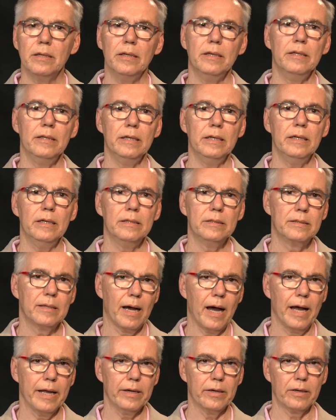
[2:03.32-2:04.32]
in the
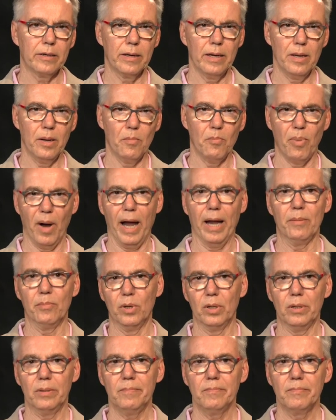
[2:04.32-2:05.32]
entire
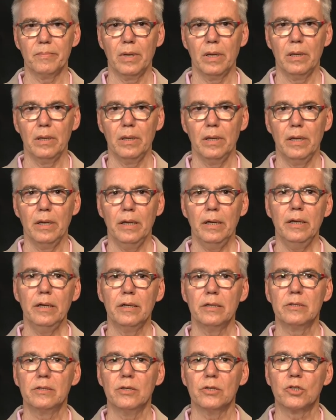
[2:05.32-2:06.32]
Bible. It
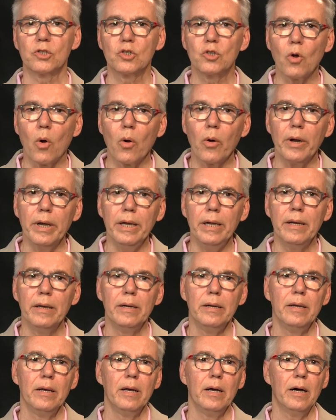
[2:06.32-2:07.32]
is the story
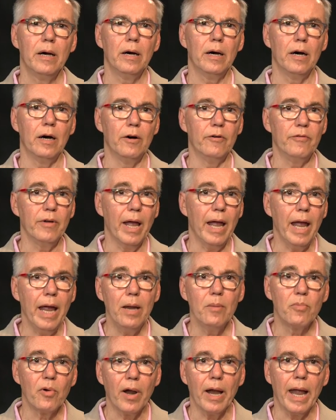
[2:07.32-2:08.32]
of
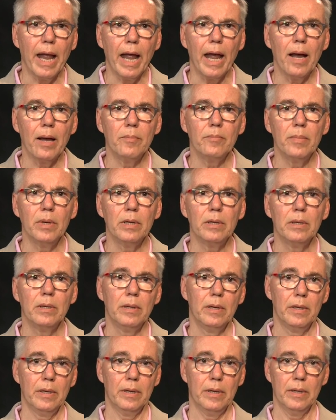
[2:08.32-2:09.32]
Abraham
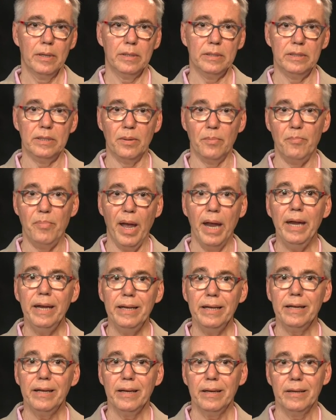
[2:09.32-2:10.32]

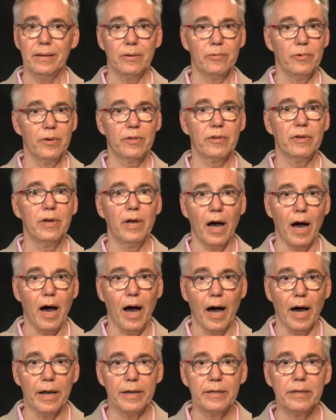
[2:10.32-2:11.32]
debating with
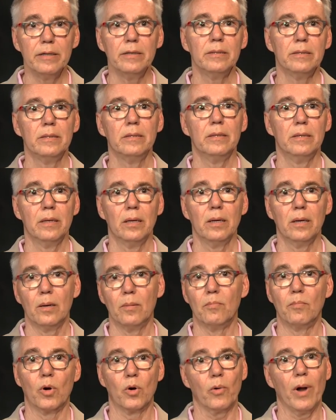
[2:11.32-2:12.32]
God
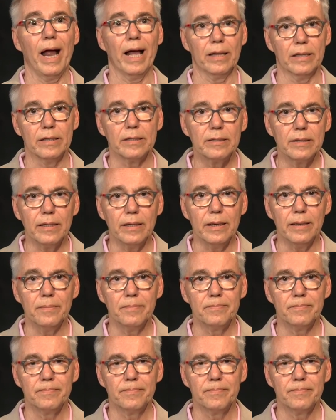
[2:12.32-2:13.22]
morality.